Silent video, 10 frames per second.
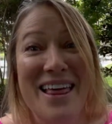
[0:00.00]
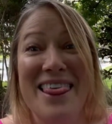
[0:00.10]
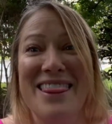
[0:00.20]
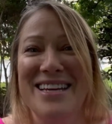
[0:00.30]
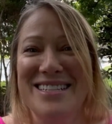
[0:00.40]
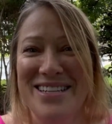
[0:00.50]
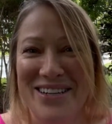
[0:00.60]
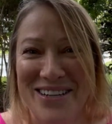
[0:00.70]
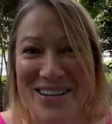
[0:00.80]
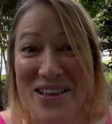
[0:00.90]
this
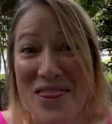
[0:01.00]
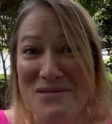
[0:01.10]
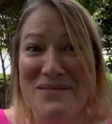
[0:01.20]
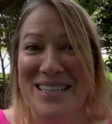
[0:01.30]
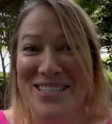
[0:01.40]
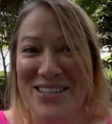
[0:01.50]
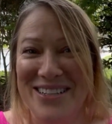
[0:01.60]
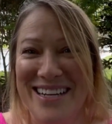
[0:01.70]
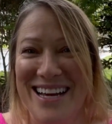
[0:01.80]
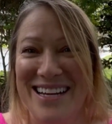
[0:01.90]
year the best year
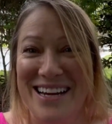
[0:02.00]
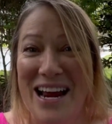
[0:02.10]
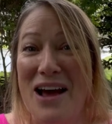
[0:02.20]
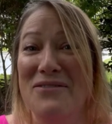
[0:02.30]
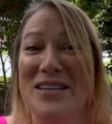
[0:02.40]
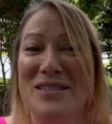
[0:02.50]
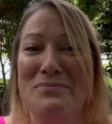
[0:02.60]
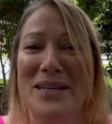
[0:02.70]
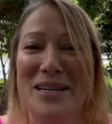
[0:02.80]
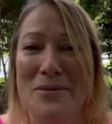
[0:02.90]
yet and have these
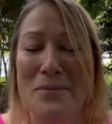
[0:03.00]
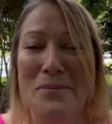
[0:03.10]
big,